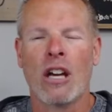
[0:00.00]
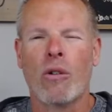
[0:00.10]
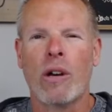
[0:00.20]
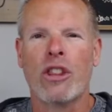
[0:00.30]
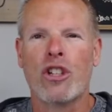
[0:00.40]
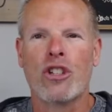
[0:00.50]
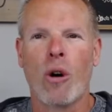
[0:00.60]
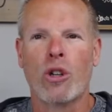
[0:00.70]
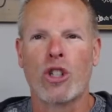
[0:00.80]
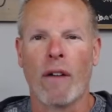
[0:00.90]
go get the
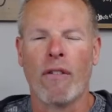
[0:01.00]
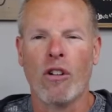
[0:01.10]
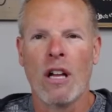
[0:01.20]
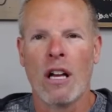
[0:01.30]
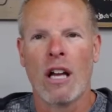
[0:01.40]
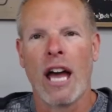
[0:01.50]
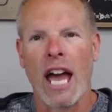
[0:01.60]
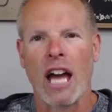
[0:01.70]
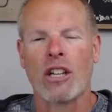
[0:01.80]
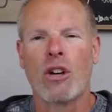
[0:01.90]
snow shovel
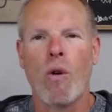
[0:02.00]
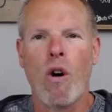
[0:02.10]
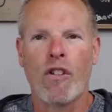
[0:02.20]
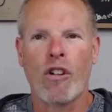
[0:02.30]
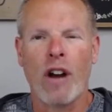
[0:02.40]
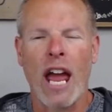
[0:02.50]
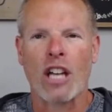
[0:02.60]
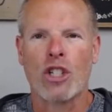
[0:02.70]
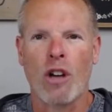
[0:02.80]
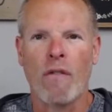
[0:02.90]
and go over
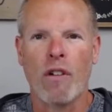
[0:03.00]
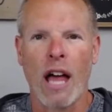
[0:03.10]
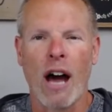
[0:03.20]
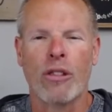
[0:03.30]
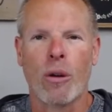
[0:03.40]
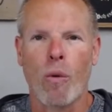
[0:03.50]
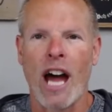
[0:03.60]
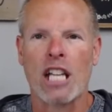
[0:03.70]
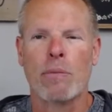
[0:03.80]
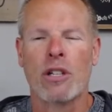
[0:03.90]
and shovel out the
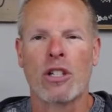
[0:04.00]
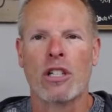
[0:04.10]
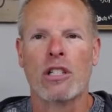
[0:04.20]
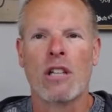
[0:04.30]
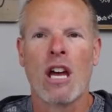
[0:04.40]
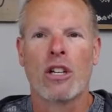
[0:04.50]
Rasmussen's